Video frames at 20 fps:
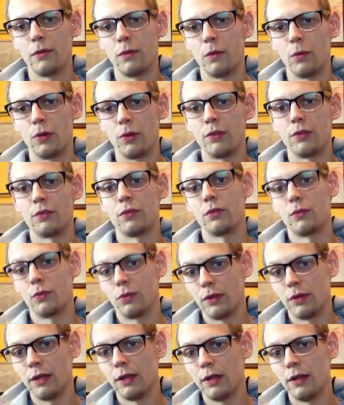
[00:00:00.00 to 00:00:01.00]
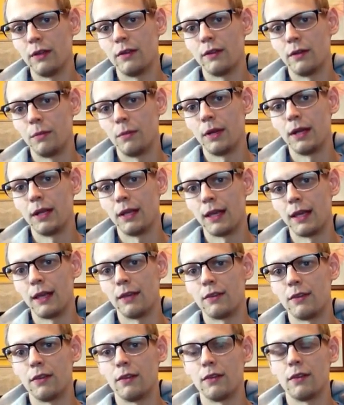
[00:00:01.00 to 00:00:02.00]
which is in many
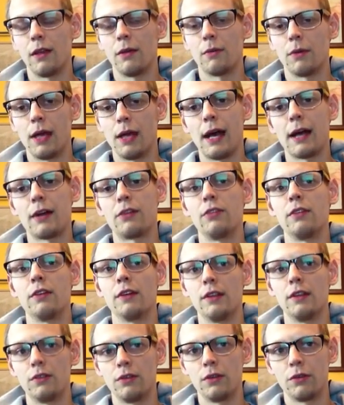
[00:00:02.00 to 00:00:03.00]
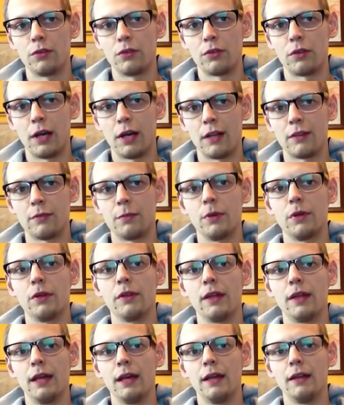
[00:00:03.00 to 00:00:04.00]
cases a reaction against social
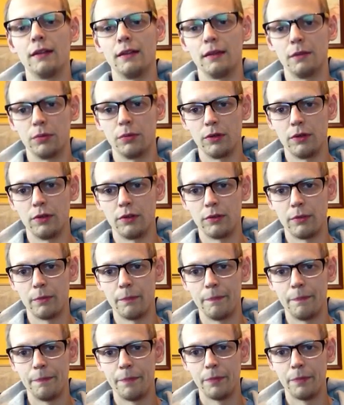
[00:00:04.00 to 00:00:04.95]
gospel and liberalism.